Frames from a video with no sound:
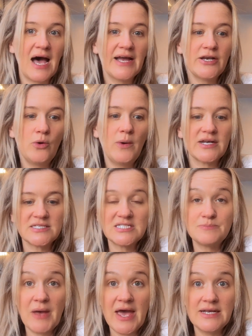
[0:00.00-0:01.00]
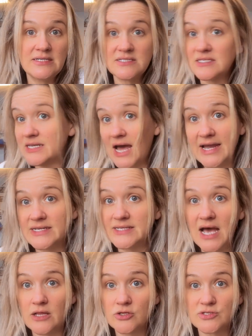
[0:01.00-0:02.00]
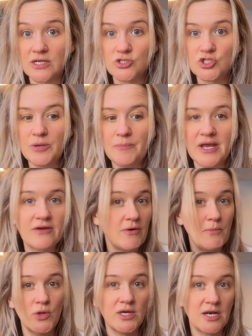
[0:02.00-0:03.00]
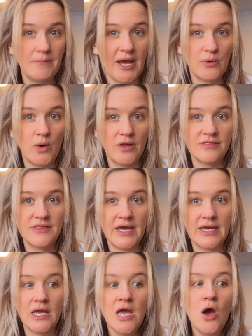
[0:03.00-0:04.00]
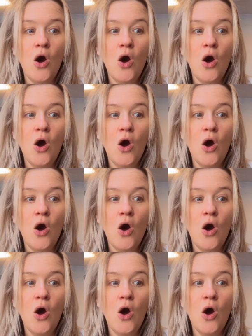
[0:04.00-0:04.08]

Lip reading: I don't want to spend $9 on shipping if I'm only going to buy one thing.